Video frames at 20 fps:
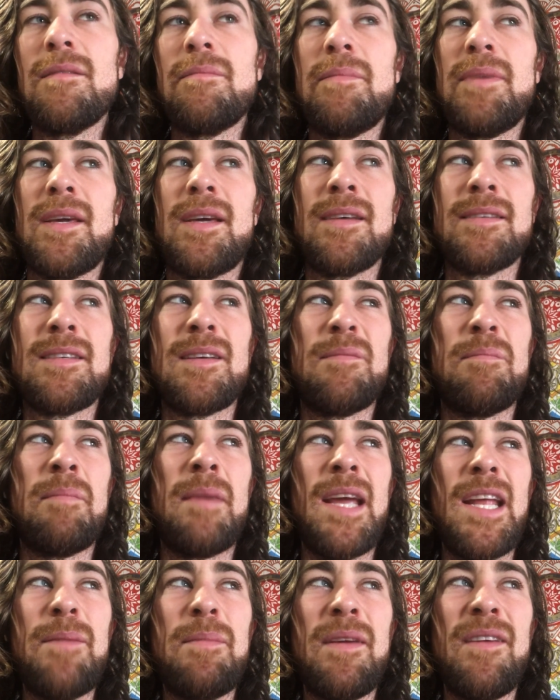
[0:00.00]
because it
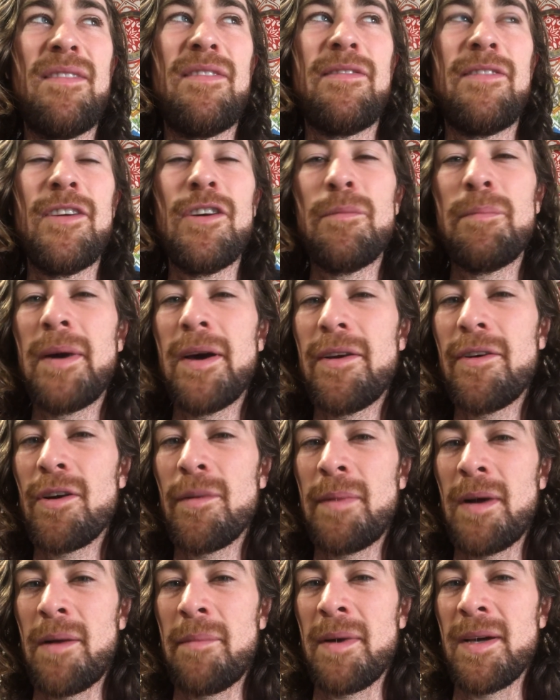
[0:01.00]
made me feel better
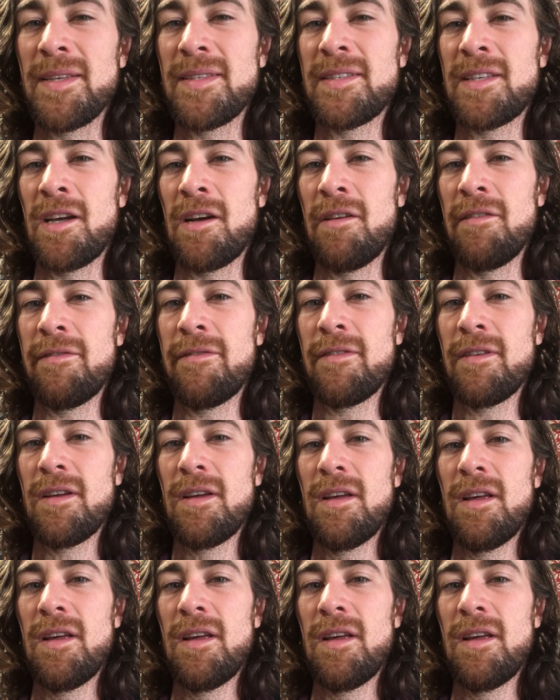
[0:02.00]
about myself.